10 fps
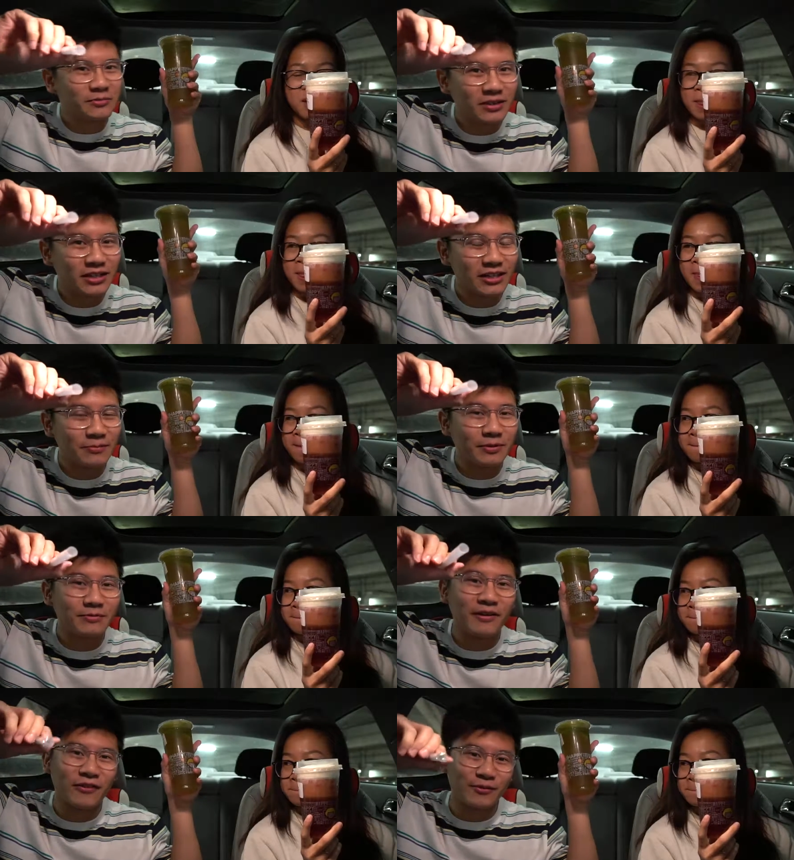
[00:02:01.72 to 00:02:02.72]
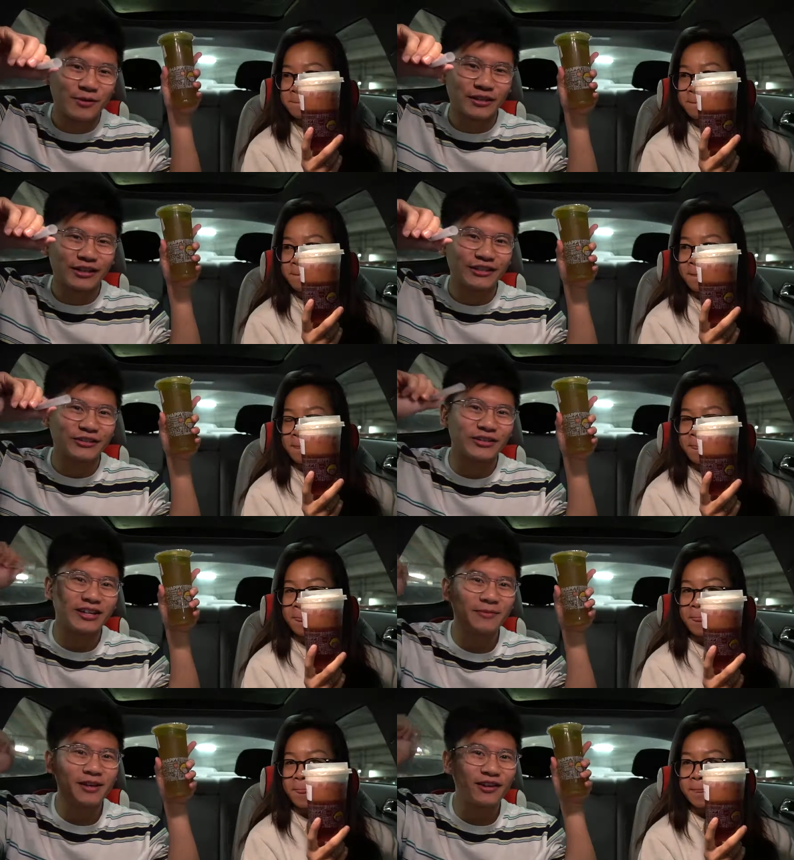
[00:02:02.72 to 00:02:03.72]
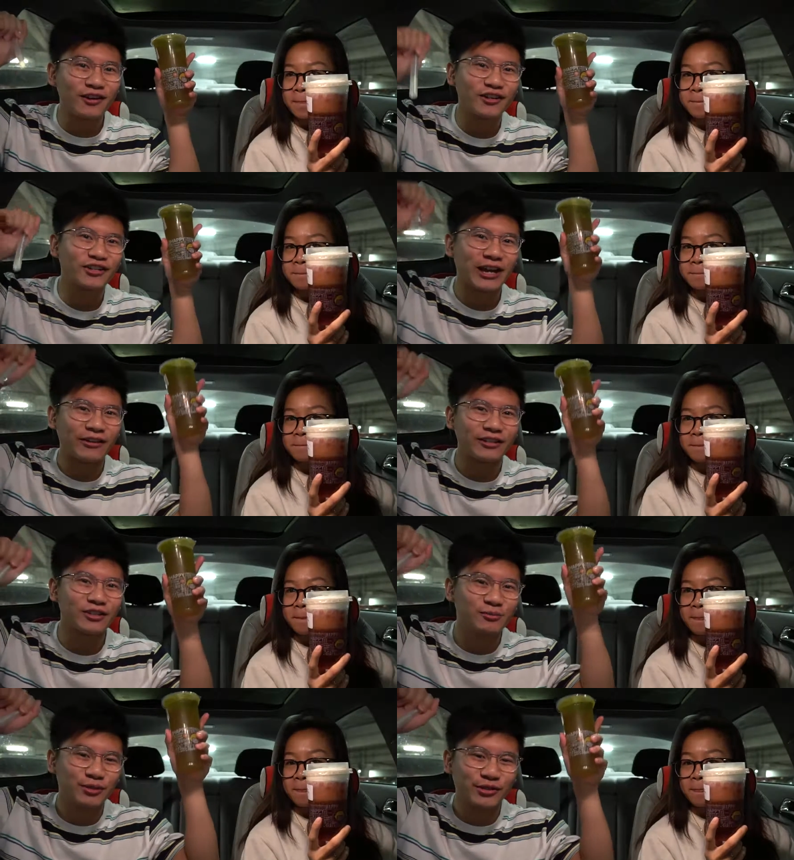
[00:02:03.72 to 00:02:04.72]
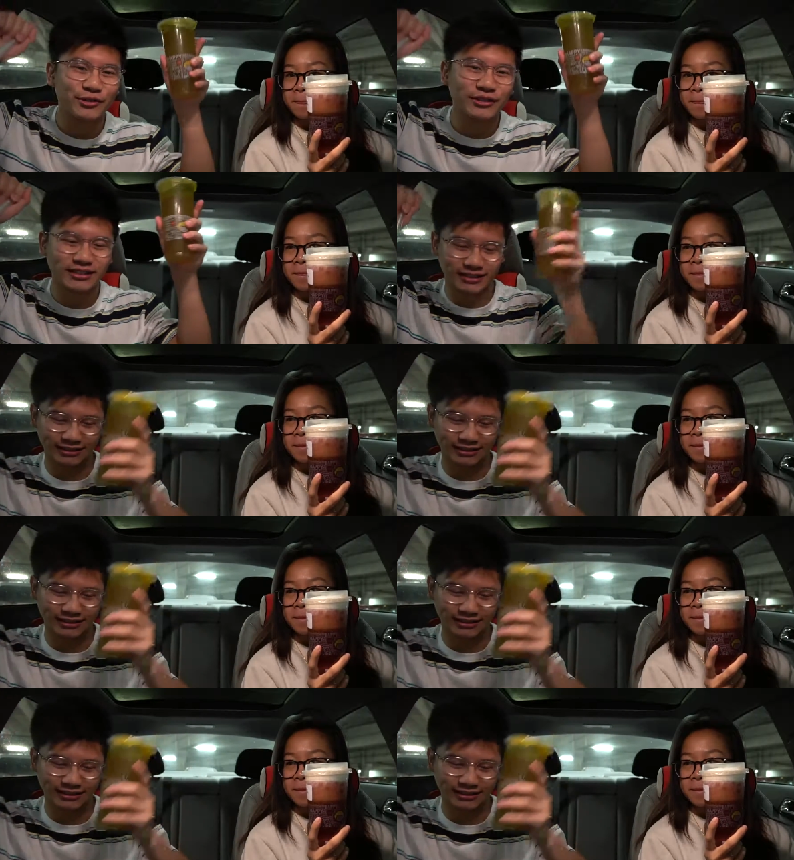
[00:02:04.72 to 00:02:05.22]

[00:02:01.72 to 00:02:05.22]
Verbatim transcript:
Speaker 1: a medium, but my friend worked there, so he got me a large. Shout out to you, Bruce.